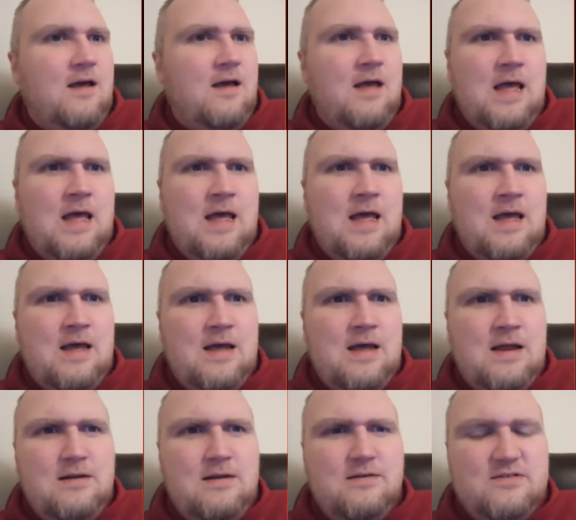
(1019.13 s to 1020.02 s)

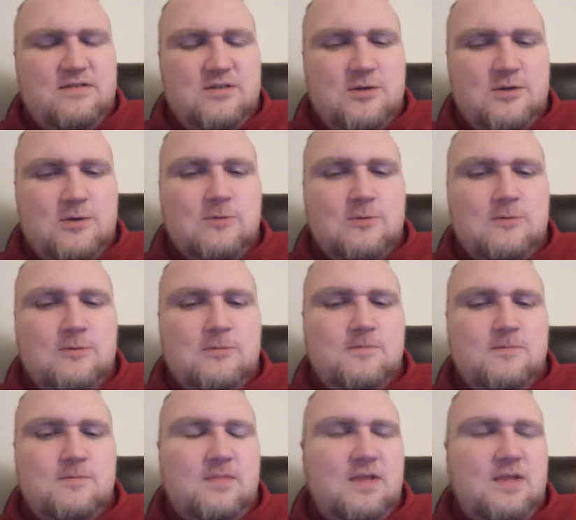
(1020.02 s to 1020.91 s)
and
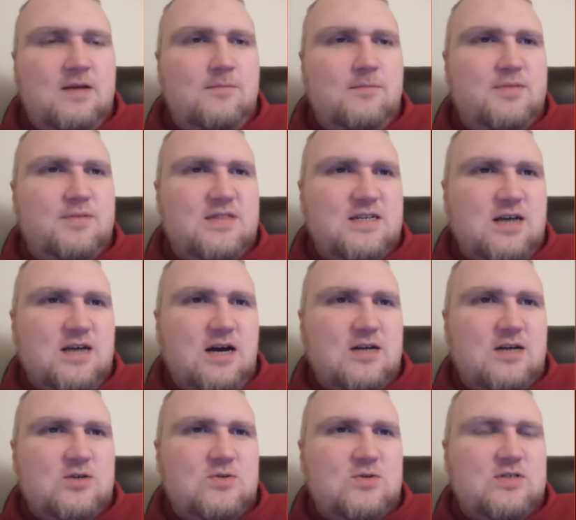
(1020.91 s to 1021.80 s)
so but the
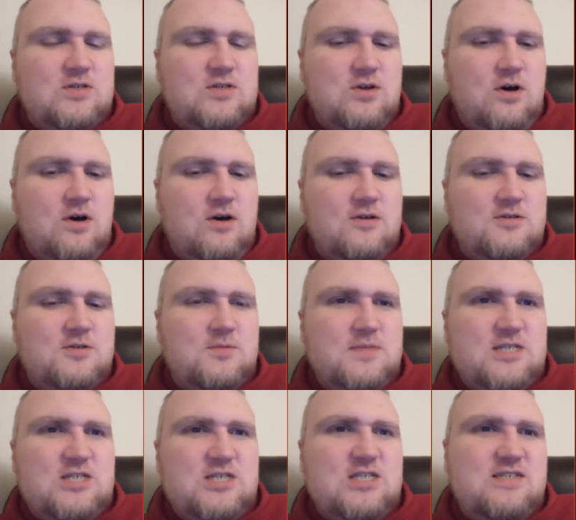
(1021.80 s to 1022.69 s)
doctor is to also
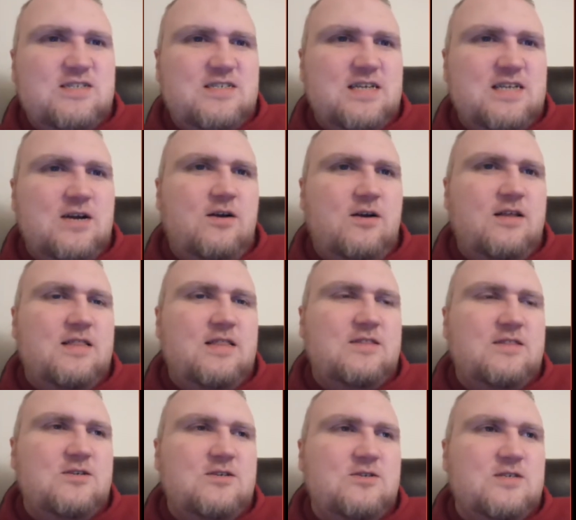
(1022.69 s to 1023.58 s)
mention to sarah
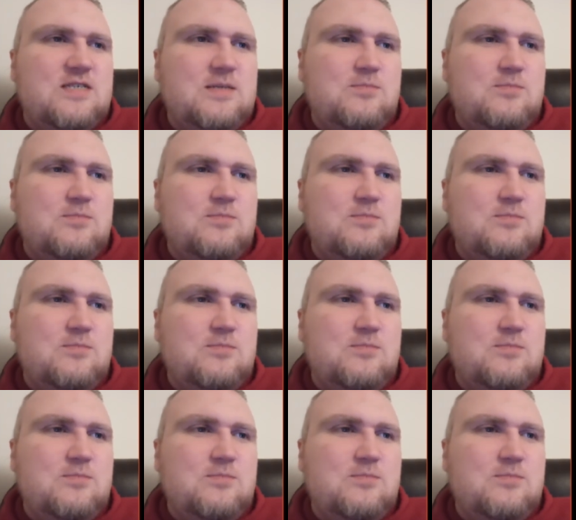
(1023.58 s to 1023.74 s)
that there is a